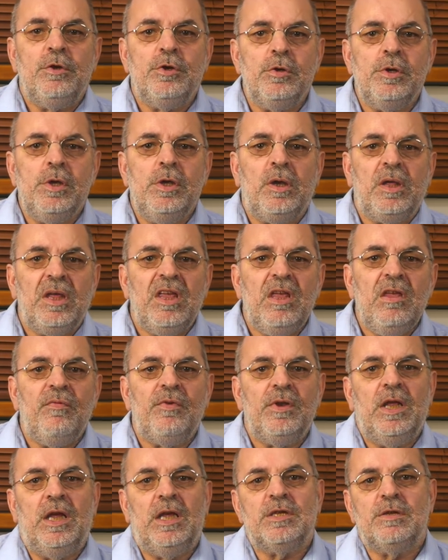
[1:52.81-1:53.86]
junior
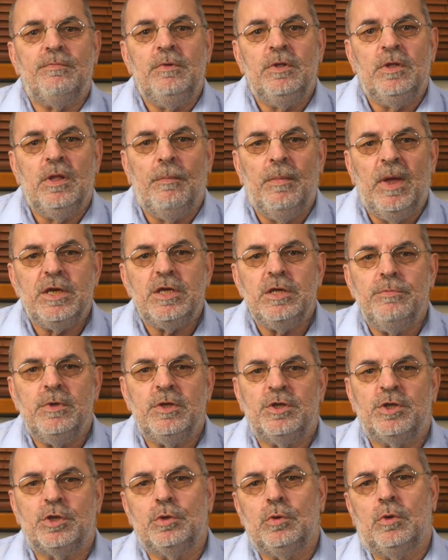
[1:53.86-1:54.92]
even has the
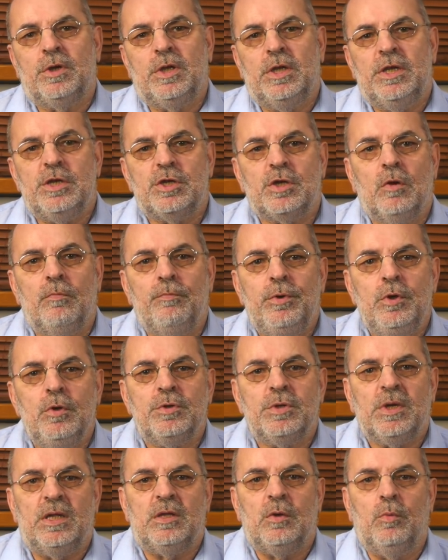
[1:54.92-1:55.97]
measurements stored in his
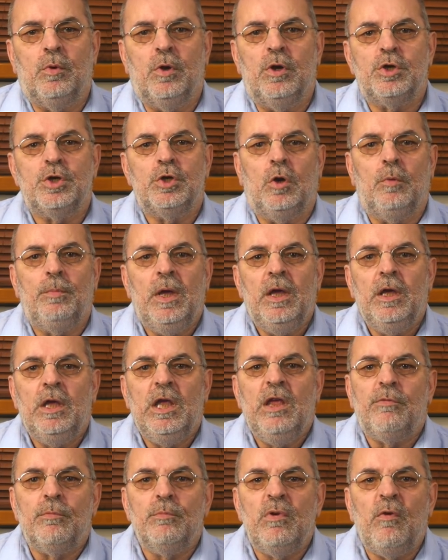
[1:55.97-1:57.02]
computer at the workshop
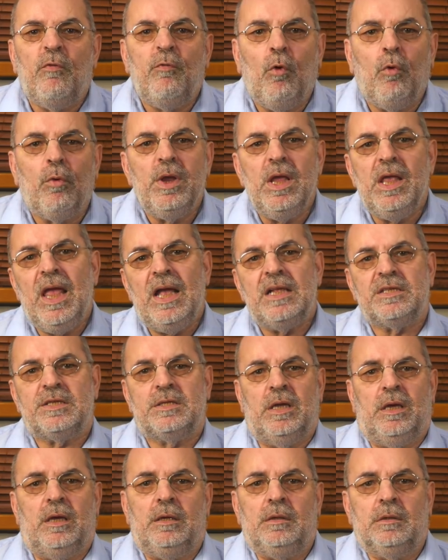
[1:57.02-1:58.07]
even before he
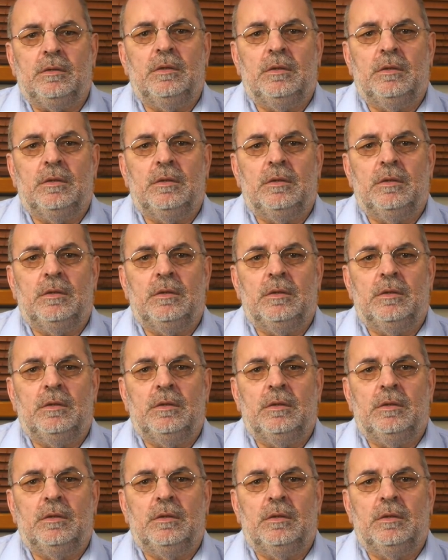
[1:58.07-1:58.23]
gets there.